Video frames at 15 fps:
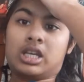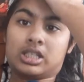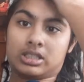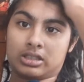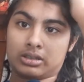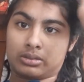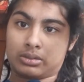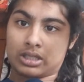
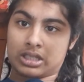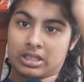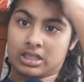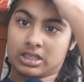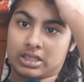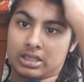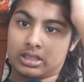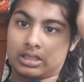deal with
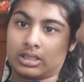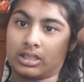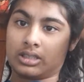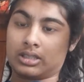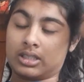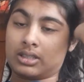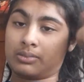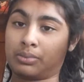to
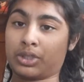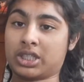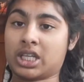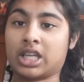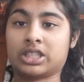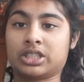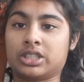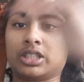
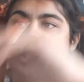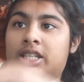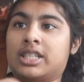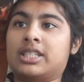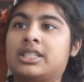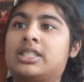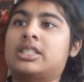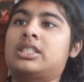protect your
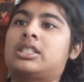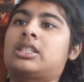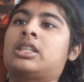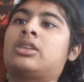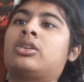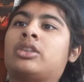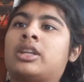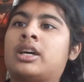kids
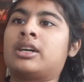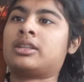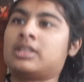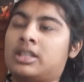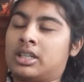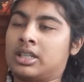and all that.